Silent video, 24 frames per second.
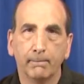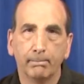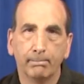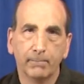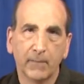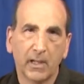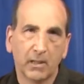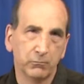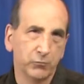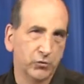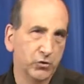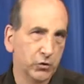
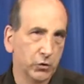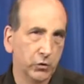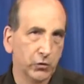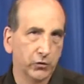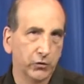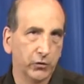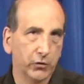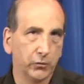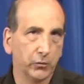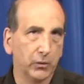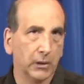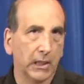I'm sure
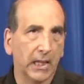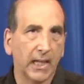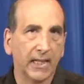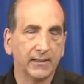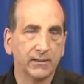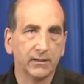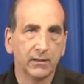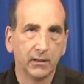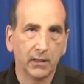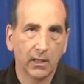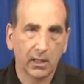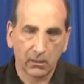you'd like
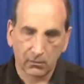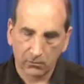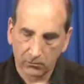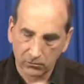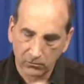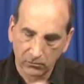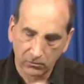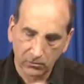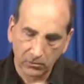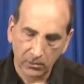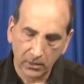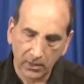to get
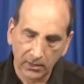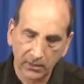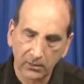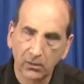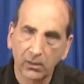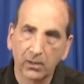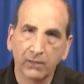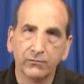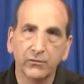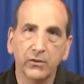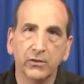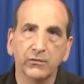right
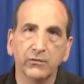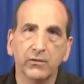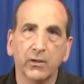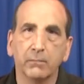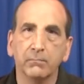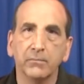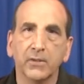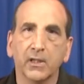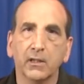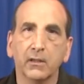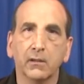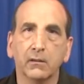off to
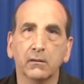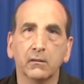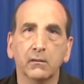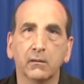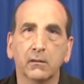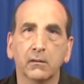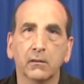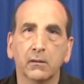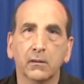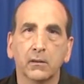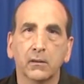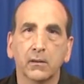something
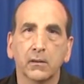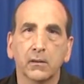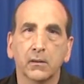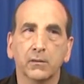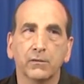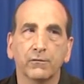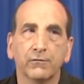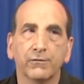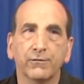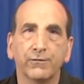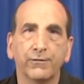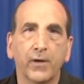
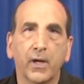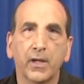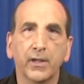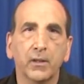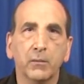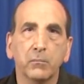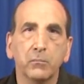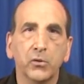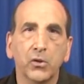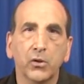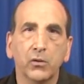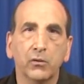fun
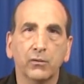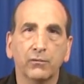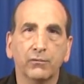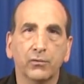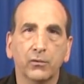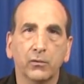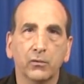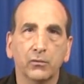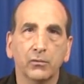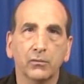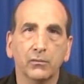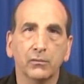and
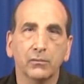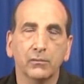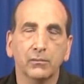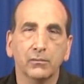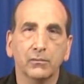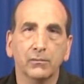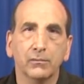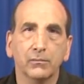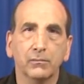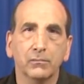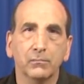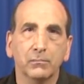beautiful,
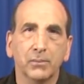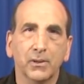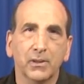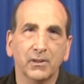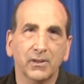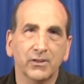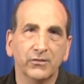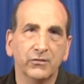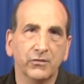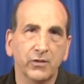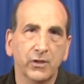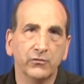but
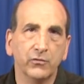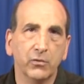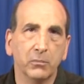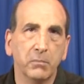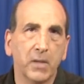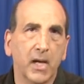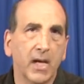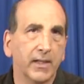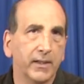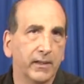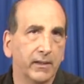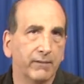let's set your
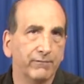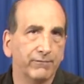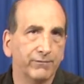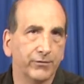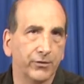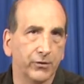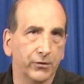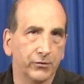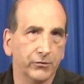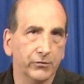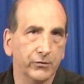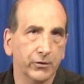body up
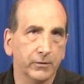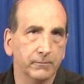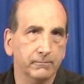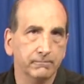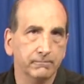first.